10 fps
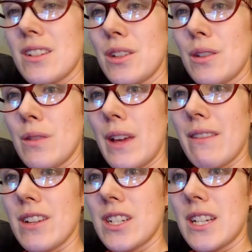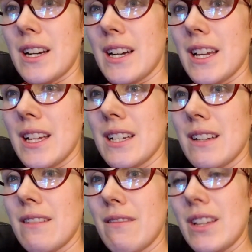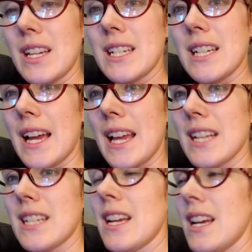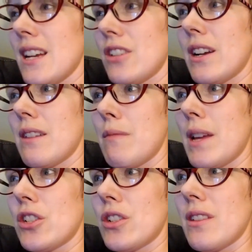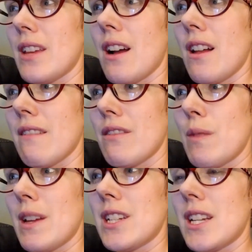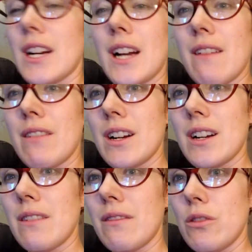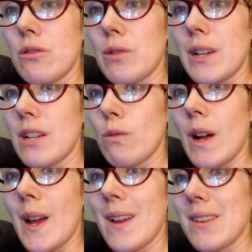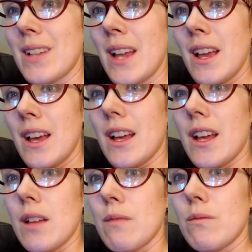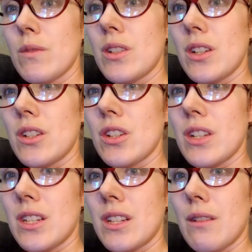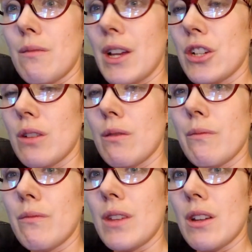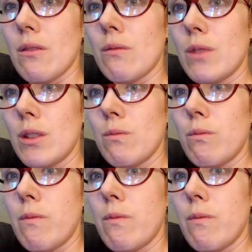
to a vegetarian vegan diet trying to make sure that all of the bases are covered nutrient wise um to just to make sure you know you,